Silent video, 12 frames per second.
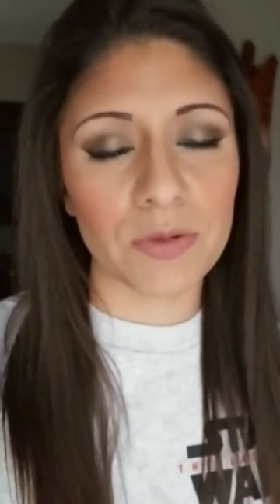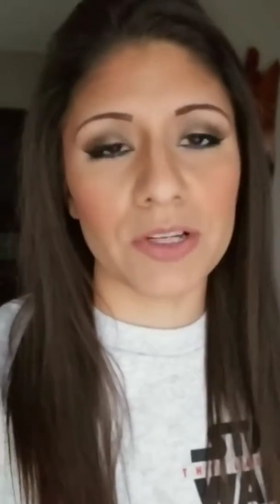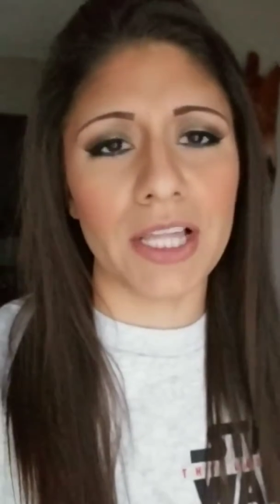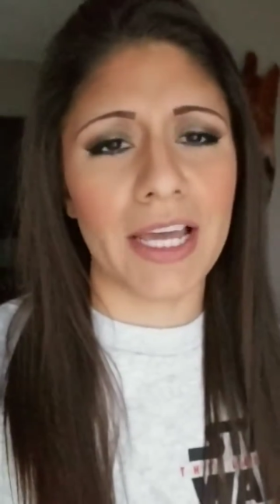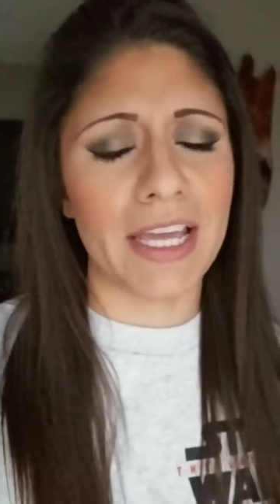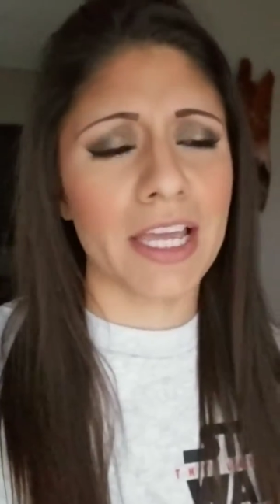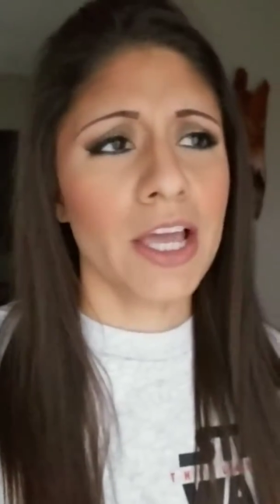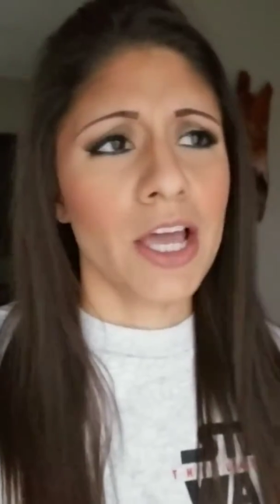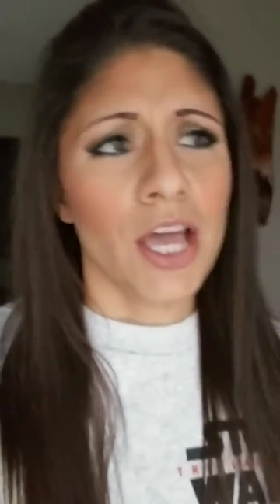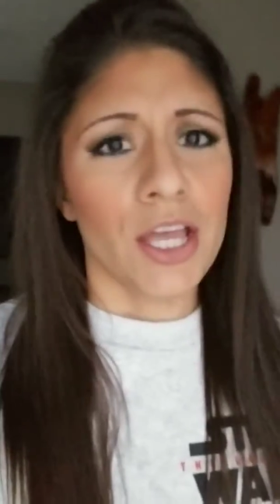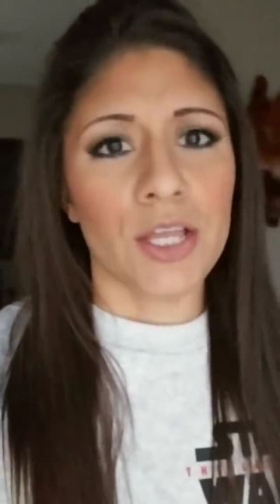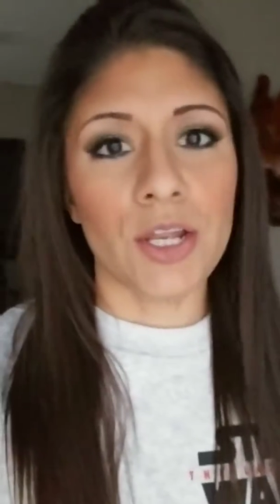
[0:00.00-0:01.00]
We're like,
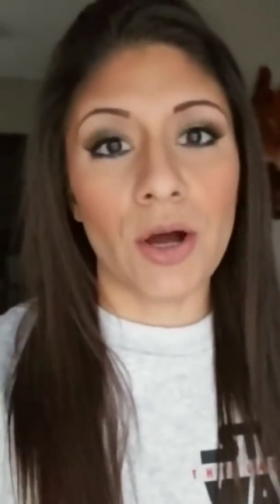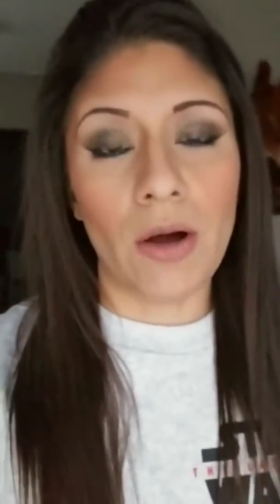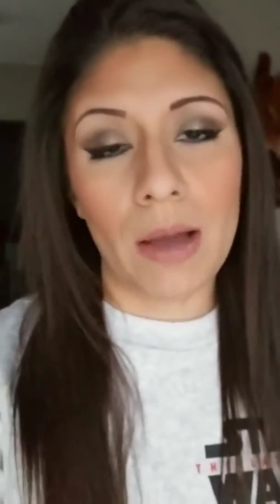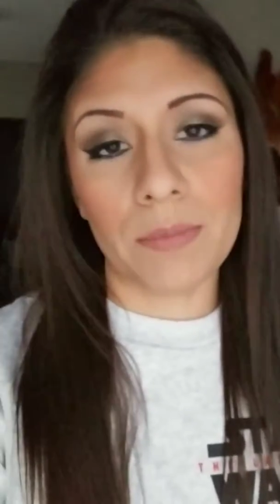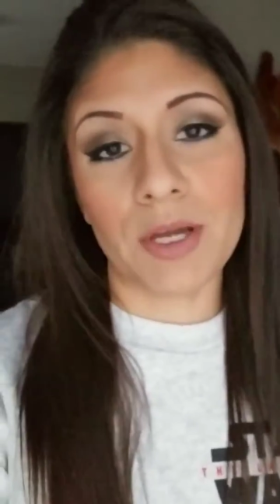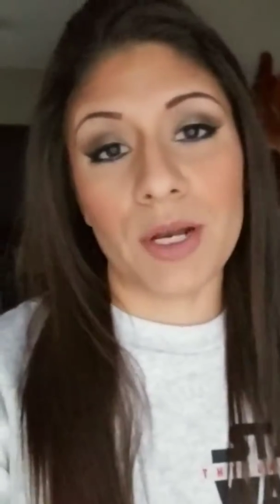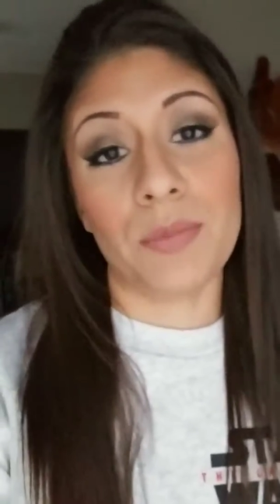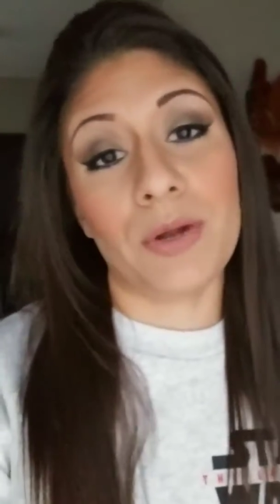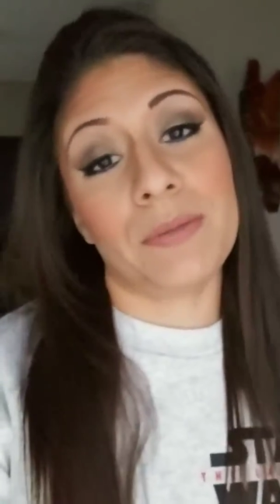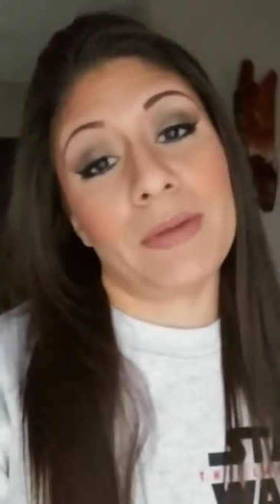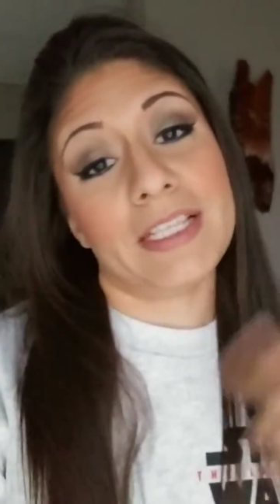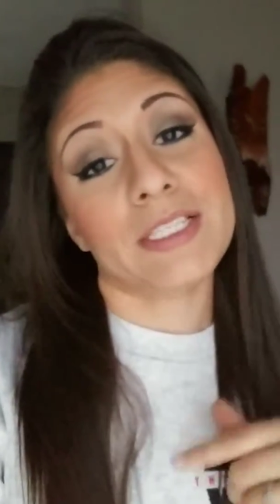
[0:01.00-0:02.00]
I'm gonna
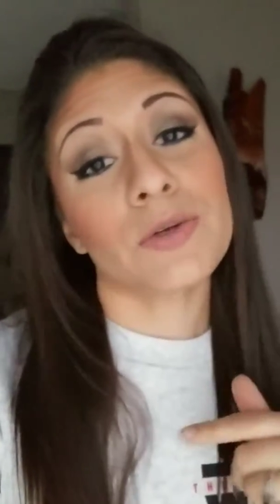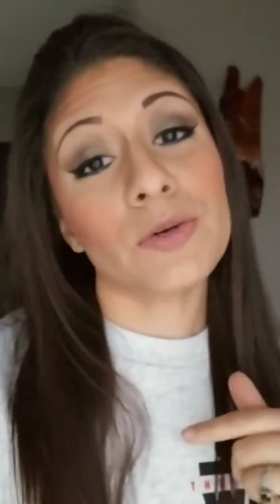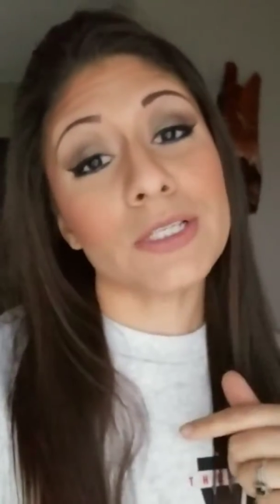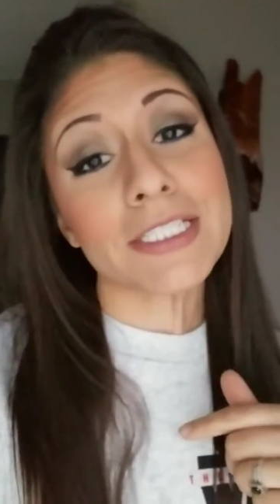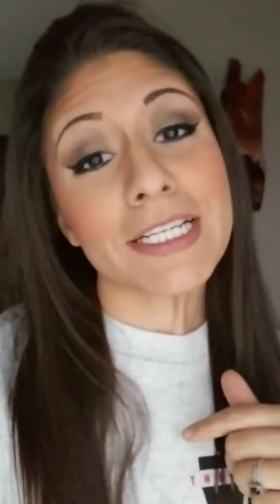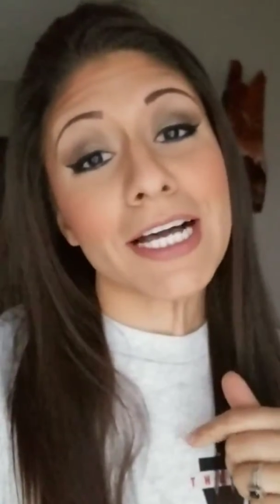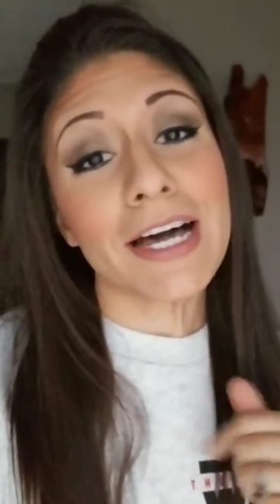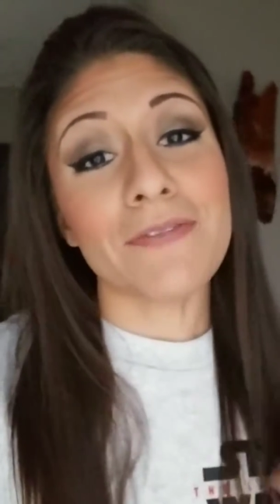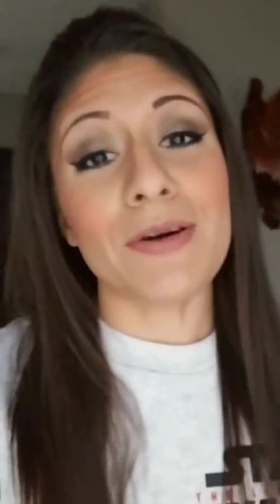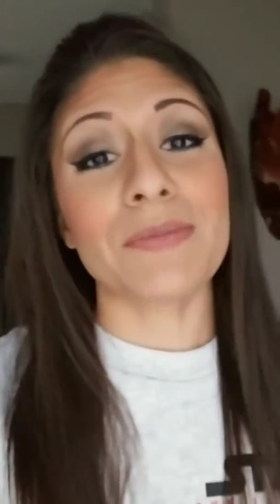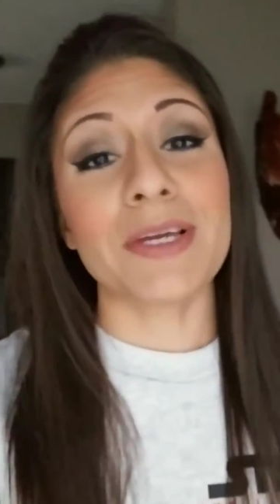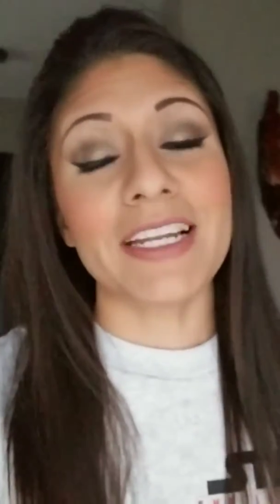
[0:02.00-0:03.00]
bring my school stuff,
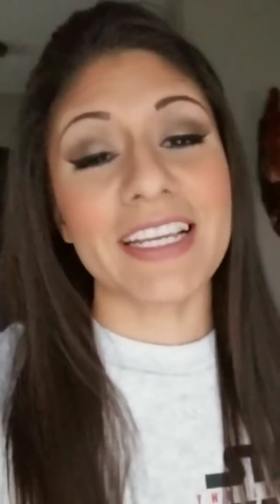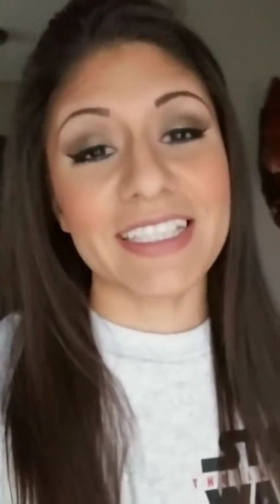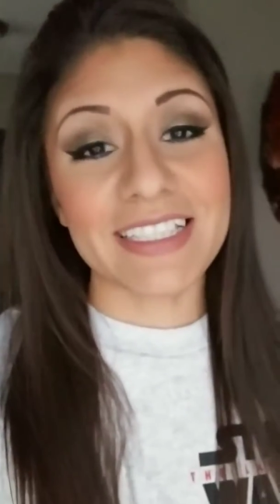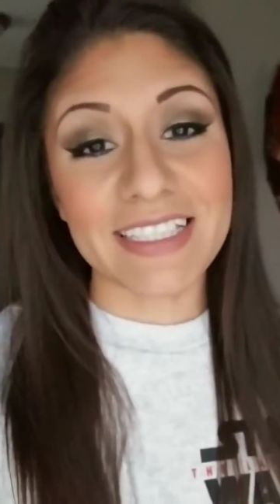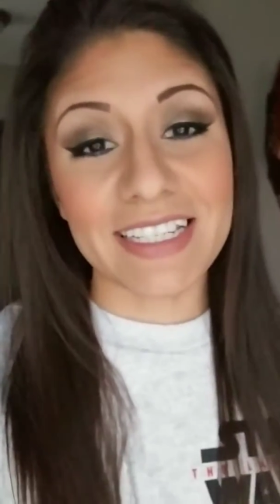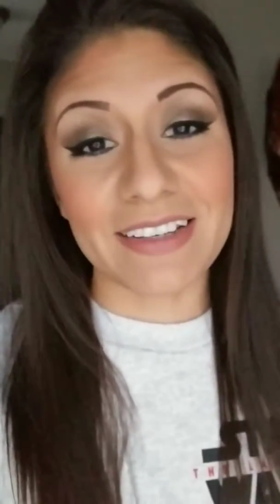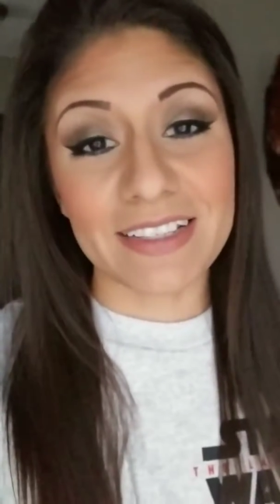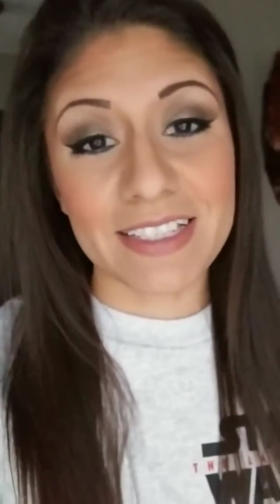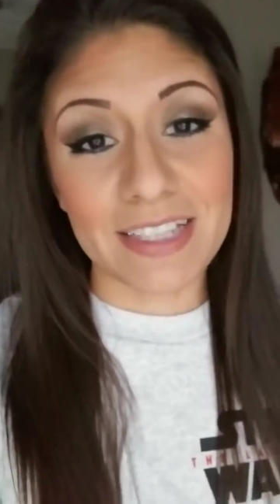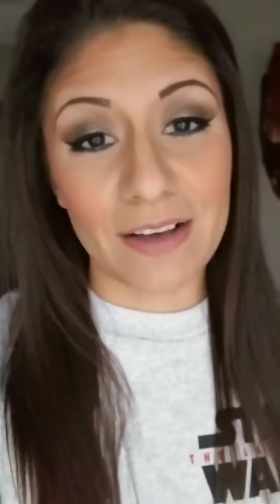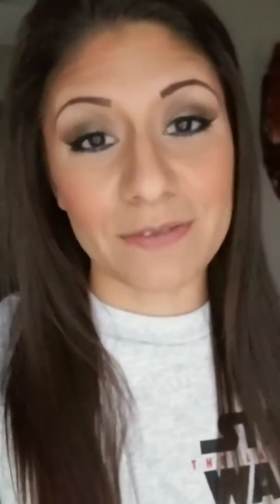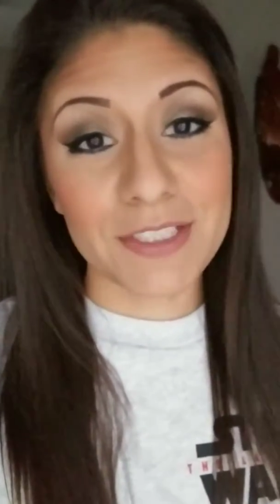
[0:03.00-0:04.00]
I'm gonna get
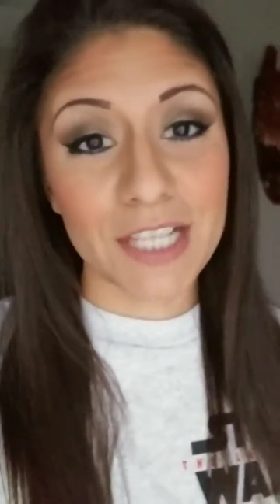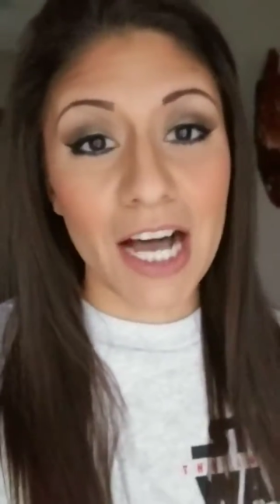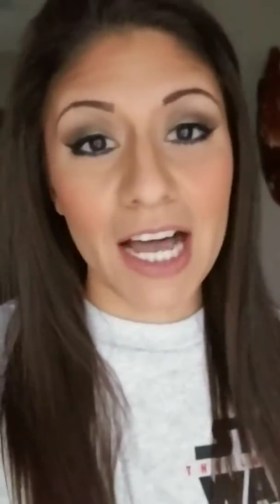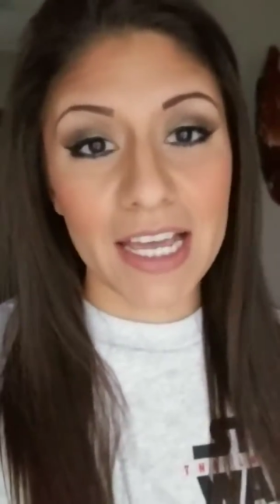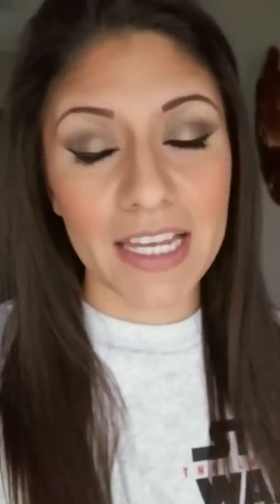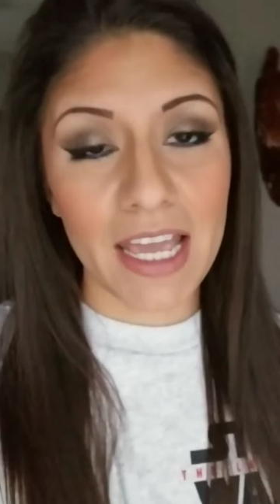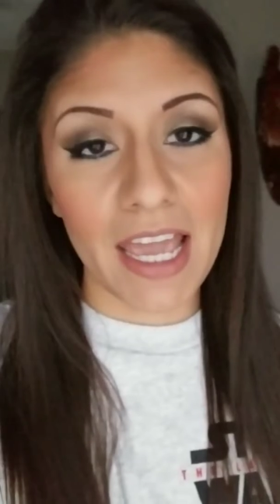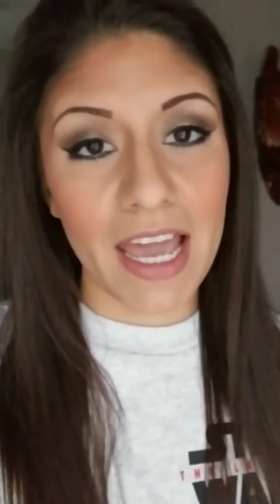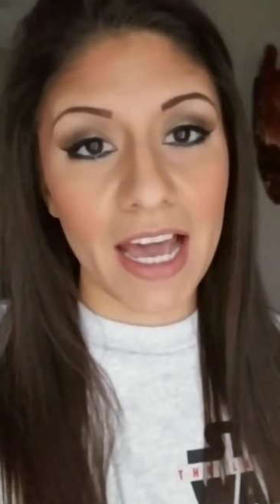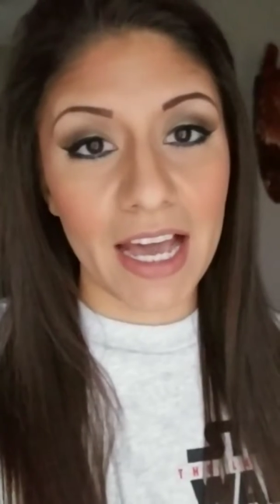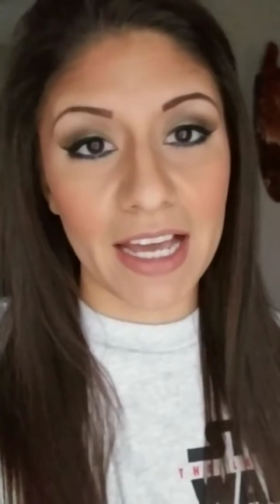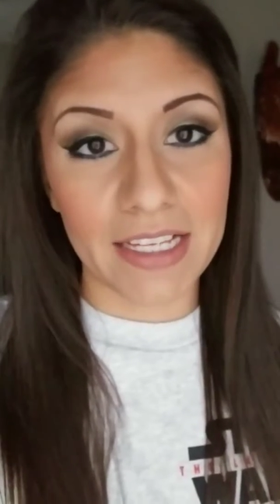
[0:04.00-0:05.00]
stuff done,
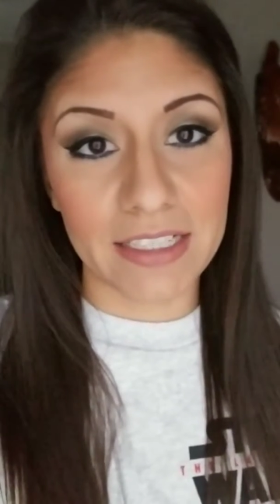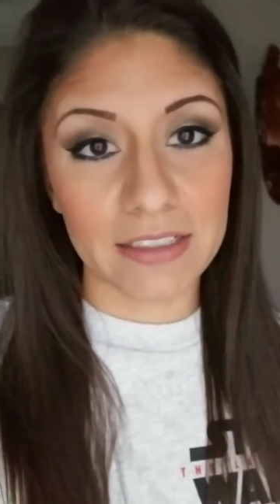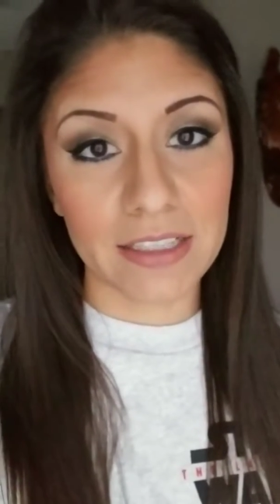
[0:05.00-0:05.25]
and